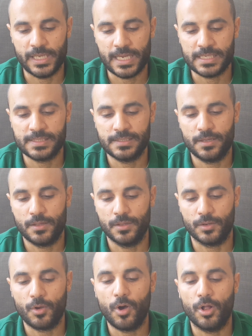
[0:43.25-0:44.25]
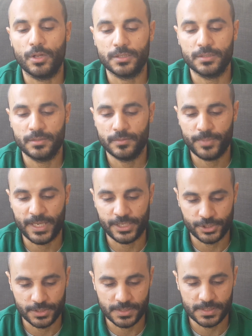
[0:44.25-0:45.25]
as the called
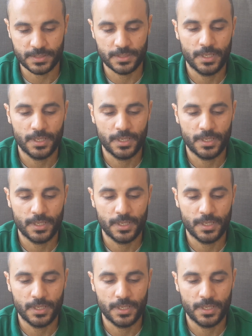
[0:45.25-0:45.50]
patients.